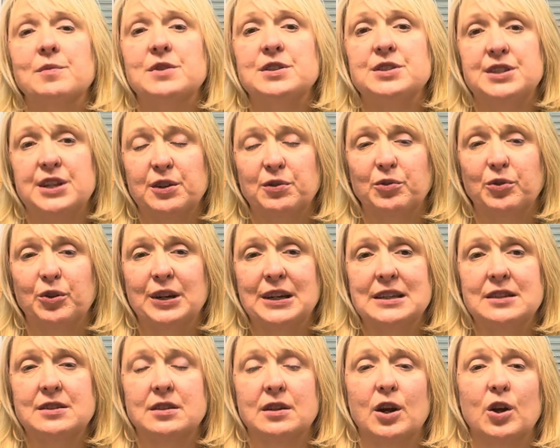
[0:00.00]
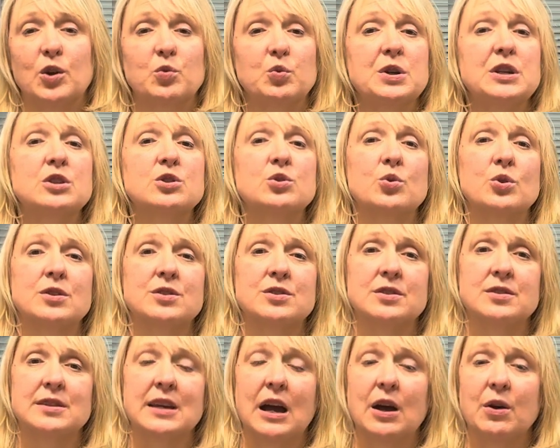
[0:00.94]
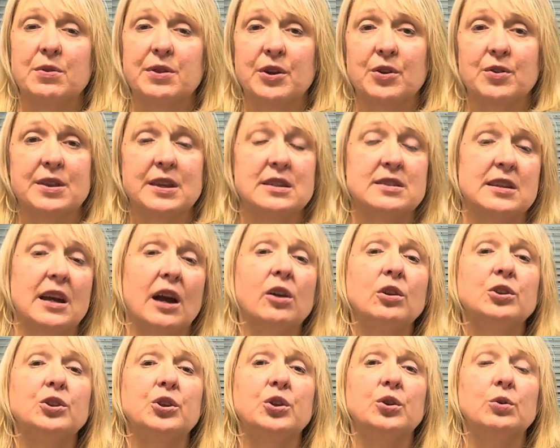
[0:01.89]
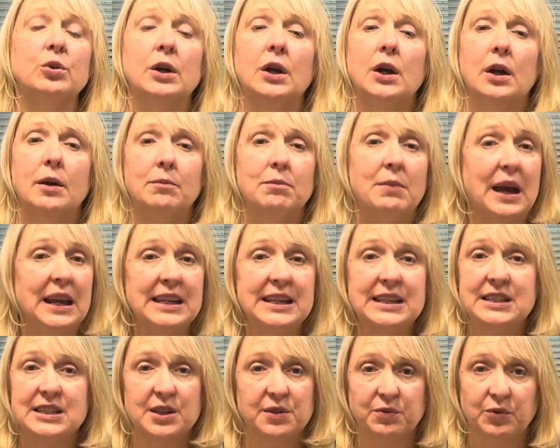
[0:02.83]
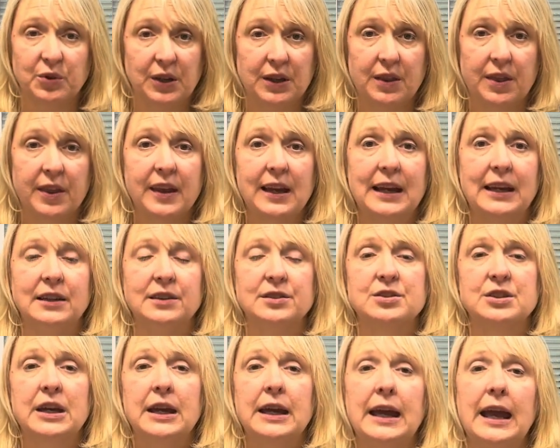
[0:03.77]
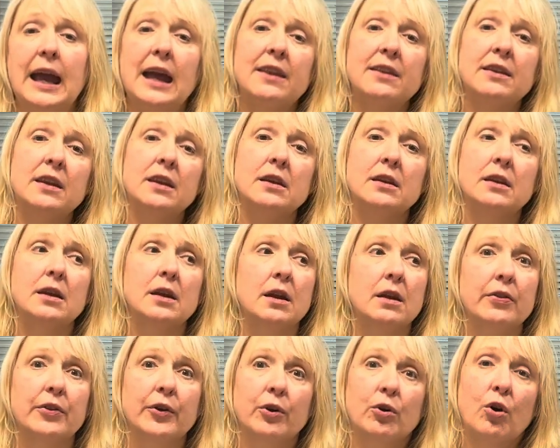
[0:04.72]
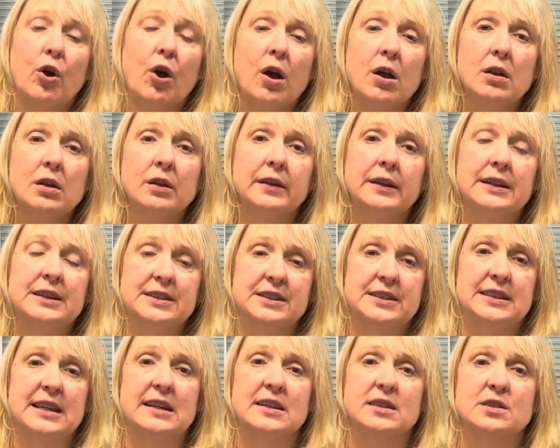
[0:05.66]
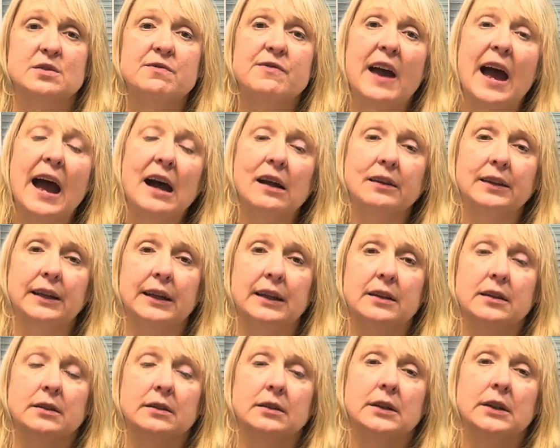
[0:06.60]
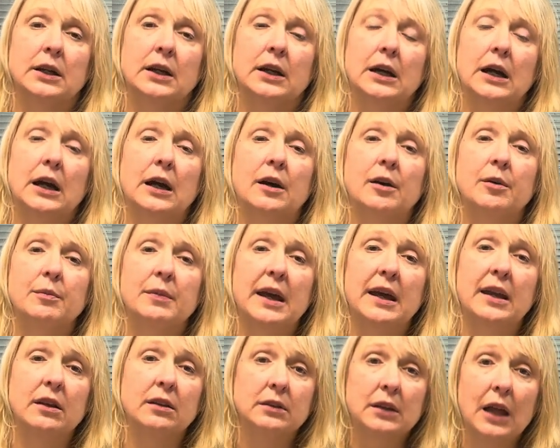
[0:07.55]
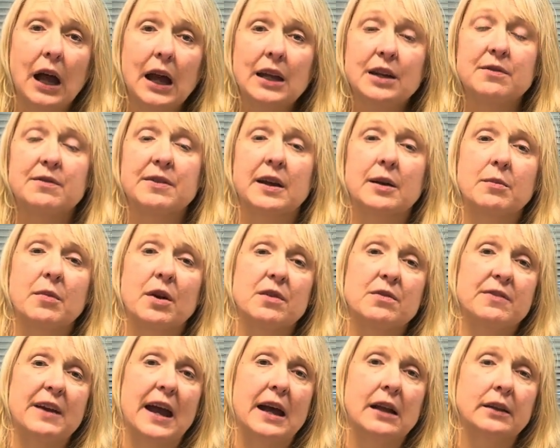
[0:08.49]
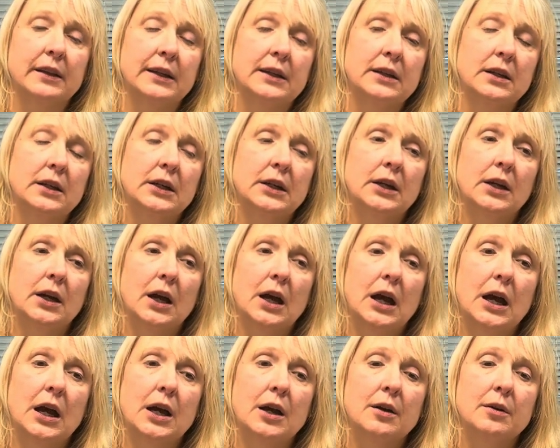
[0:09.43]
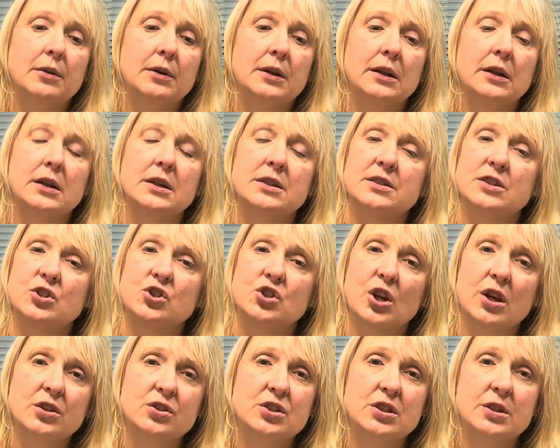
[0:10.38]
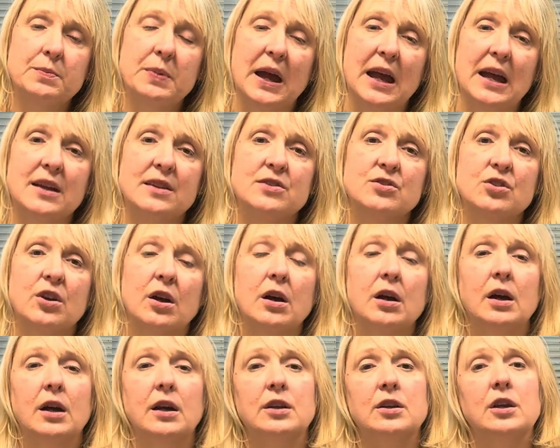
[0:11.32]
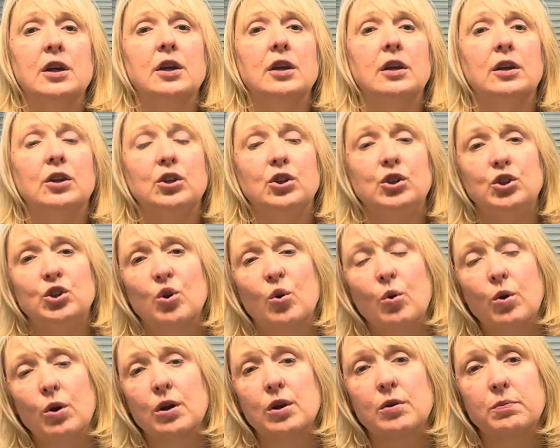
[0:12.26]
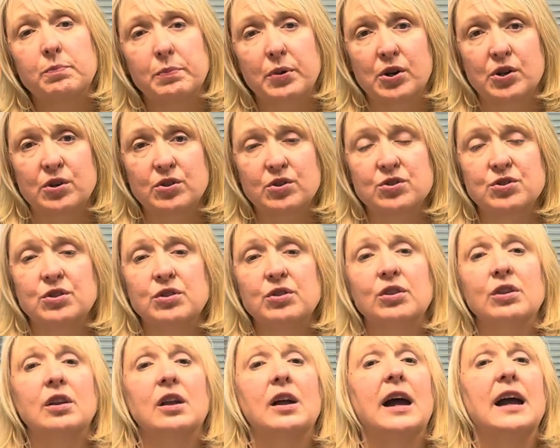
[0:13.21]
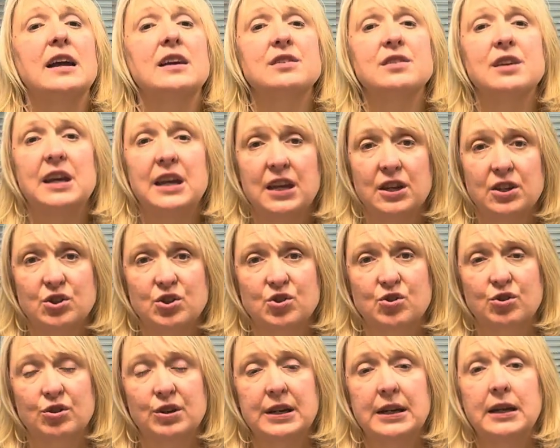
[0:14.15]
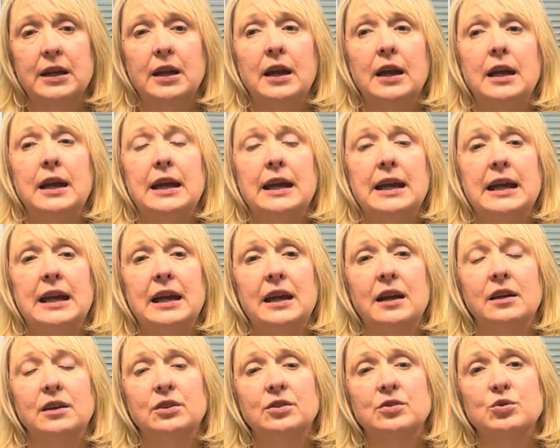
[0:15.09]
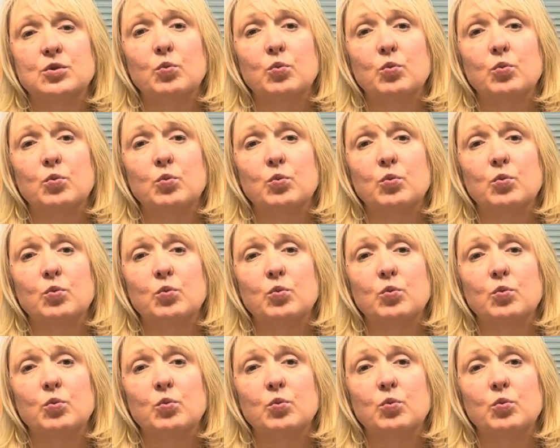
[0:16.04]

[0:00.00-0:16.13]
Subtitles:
different resources out there that tell you many different things. And they're all, in a sense, valid. And a lot of them are valid because it just depends on your personalized history and